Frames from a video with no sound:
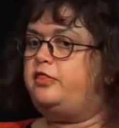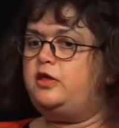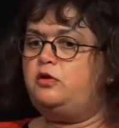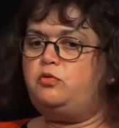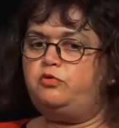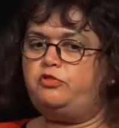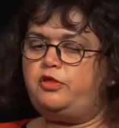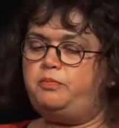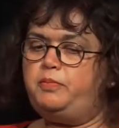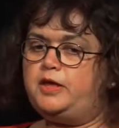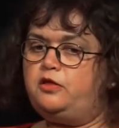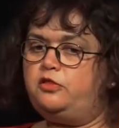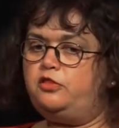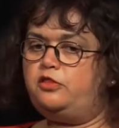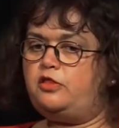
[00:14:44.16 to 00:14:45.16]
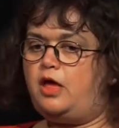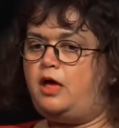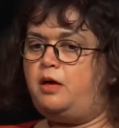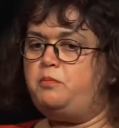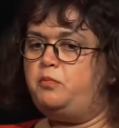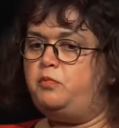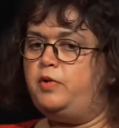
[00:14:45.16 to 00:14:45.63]
think also because
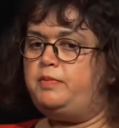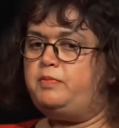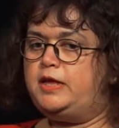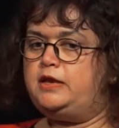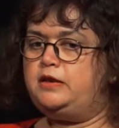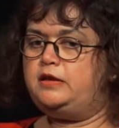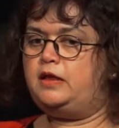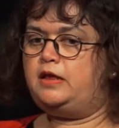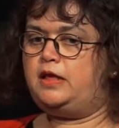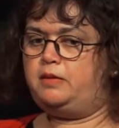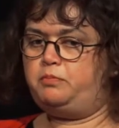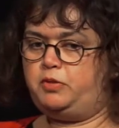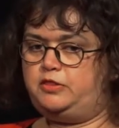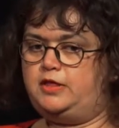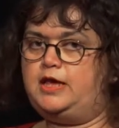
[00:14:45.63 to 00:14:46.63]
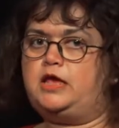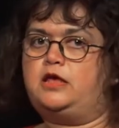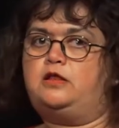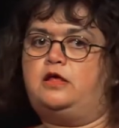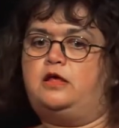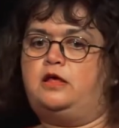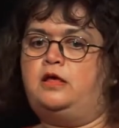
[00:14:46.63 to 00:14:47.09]
um, women in
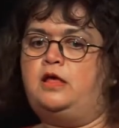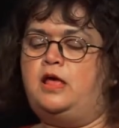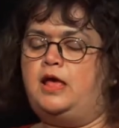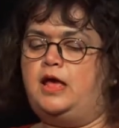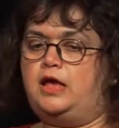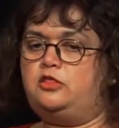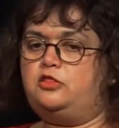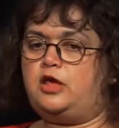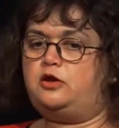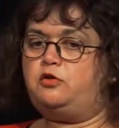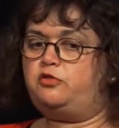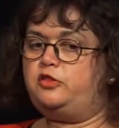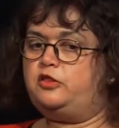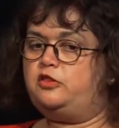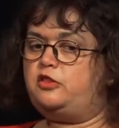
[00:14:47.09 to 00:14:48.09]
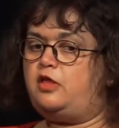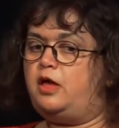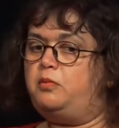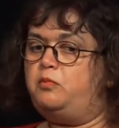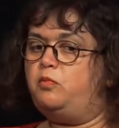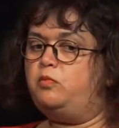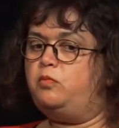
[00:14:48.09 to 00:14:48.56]
particular in Jane Austen's
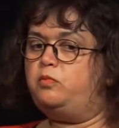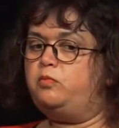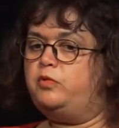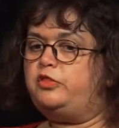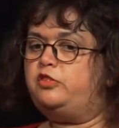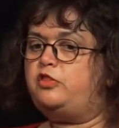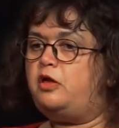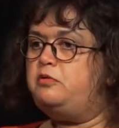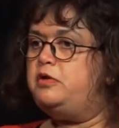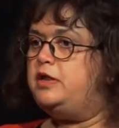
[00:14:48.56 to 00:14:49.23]
time were so